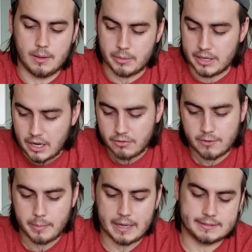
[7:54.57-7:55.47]
But enough
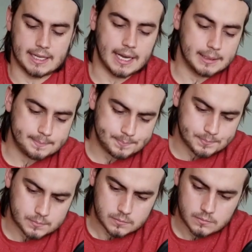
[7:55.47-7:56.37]
about
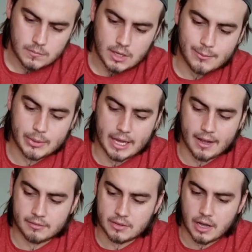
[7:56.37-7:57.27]
that. We
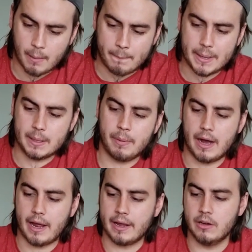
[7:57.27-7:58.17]
have a big
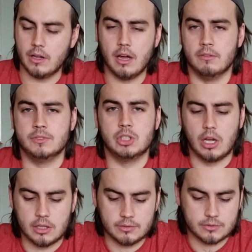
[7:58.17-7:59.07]
pile of
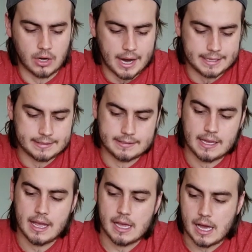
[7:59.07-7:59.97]
jollof rice.